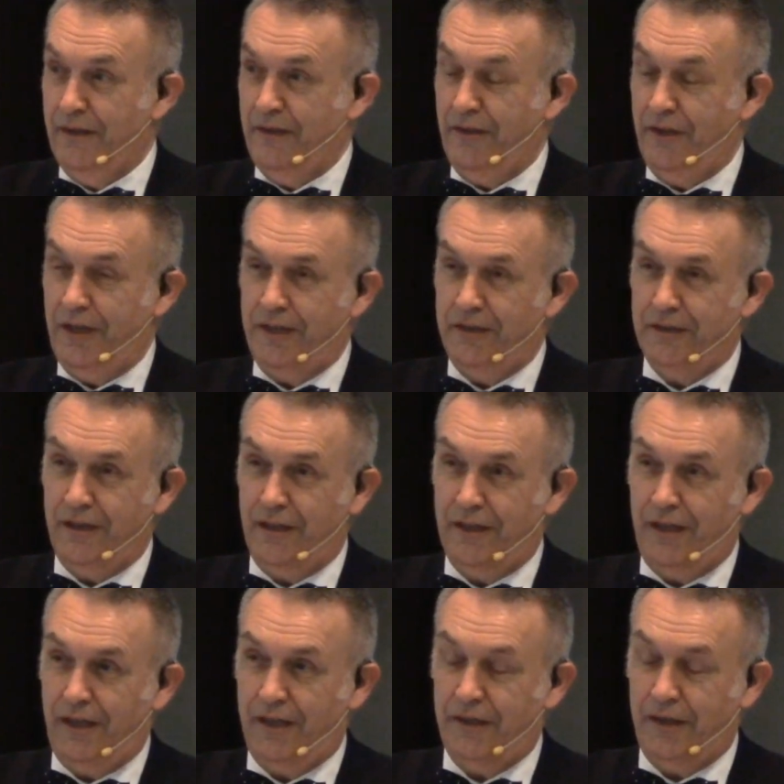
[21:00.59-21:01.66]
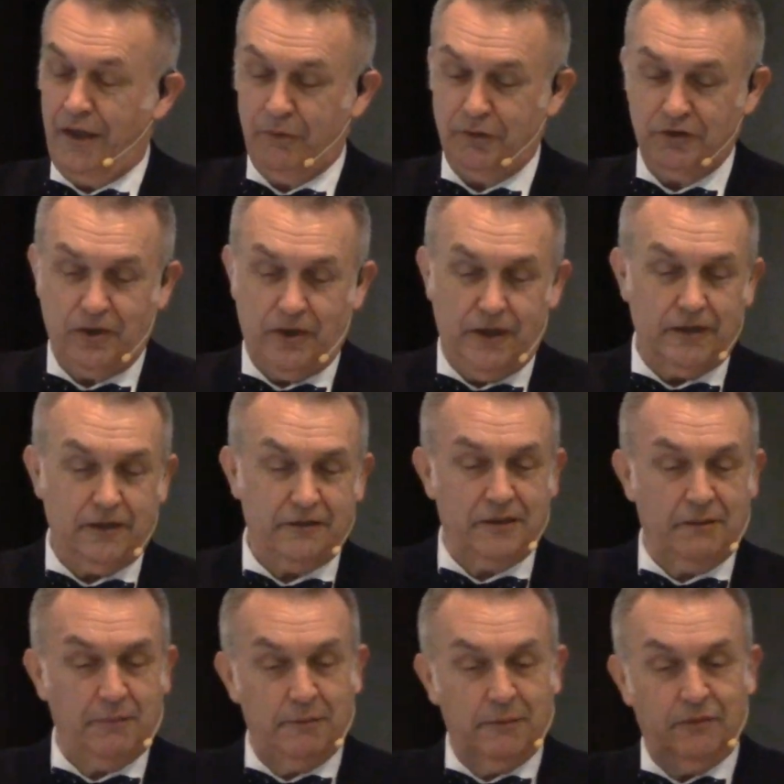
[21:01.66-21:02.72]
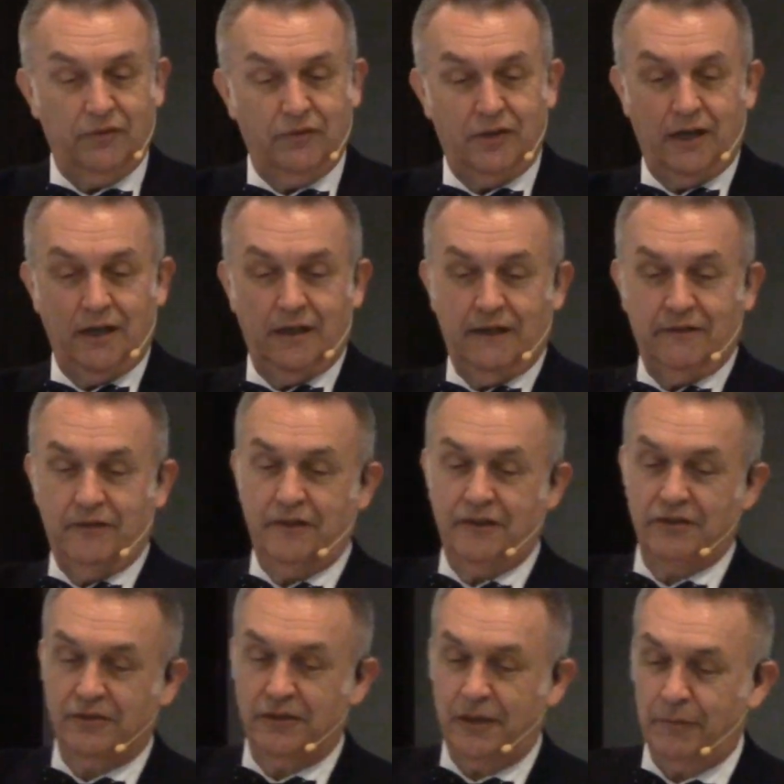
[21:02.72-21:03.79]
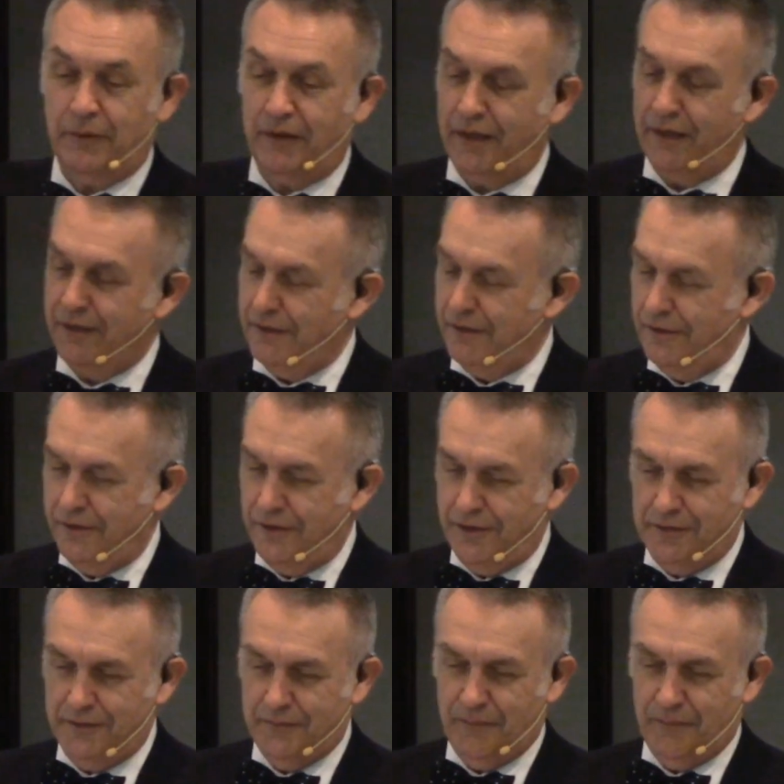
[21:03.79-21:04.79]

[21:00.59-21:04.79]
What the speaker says: All right, and I was talking to somebody before I left on this trip, and